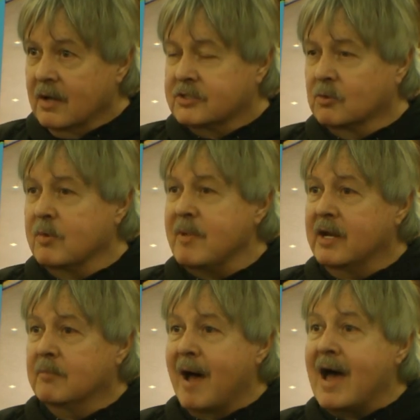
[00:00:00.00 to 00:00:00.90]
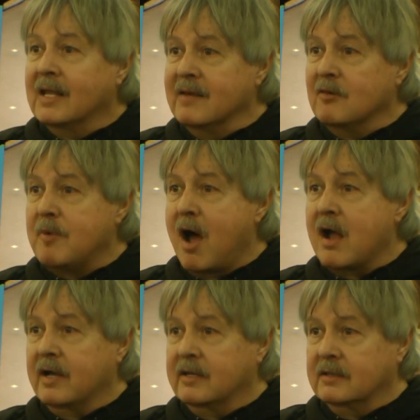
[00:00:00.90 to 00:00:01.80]
So we made a bi-level
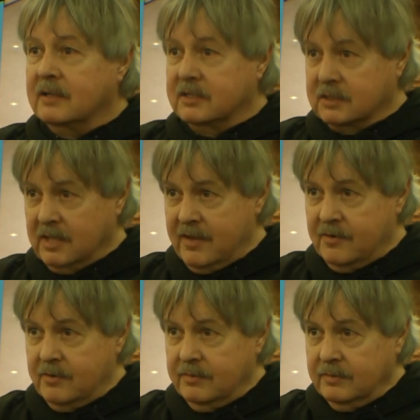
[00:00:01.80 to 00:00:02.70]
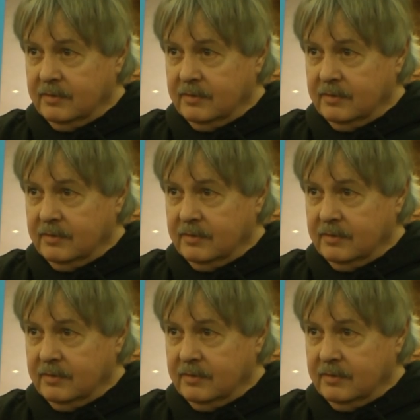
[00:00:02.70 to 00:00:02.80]
pocket. It's leather.